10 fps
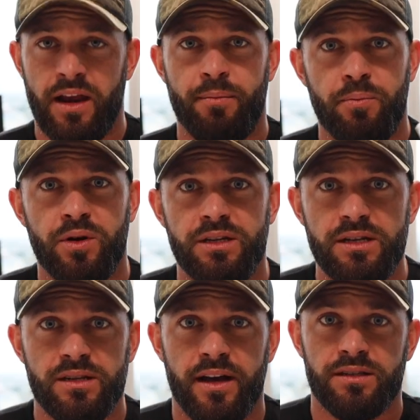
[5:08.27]
And I'm gonna put
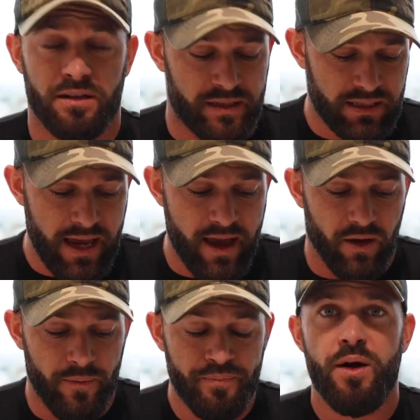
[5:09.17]
these nuts on the
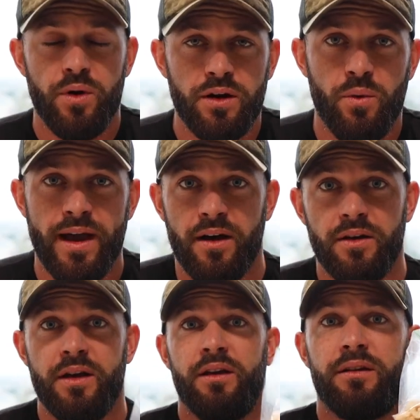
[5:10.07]
scale and we're gonna weigh
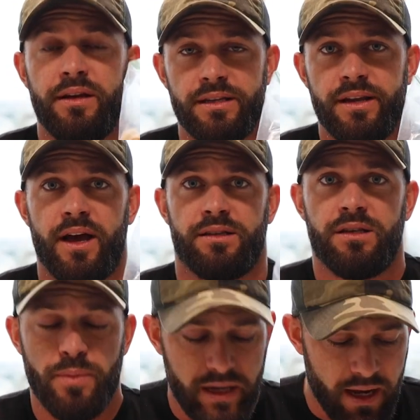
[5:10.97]
out these
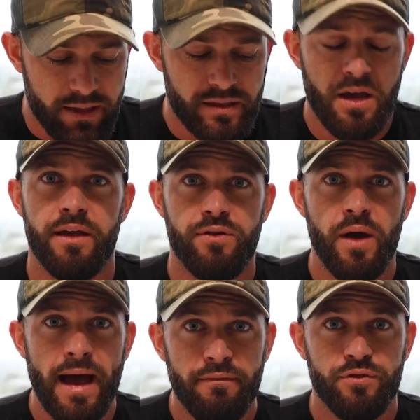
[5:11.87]
nuts, because if you
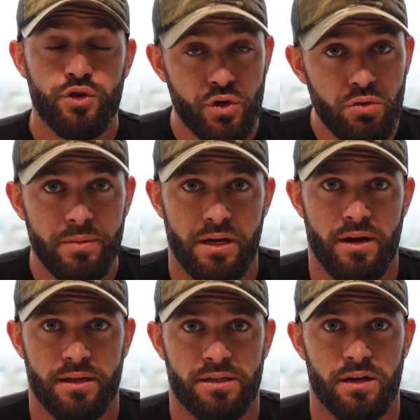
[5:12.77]
have too many
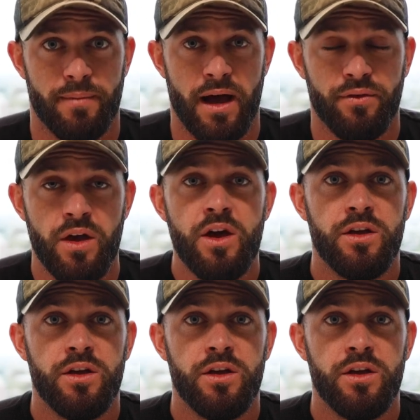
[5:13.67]
nuts in your mouth,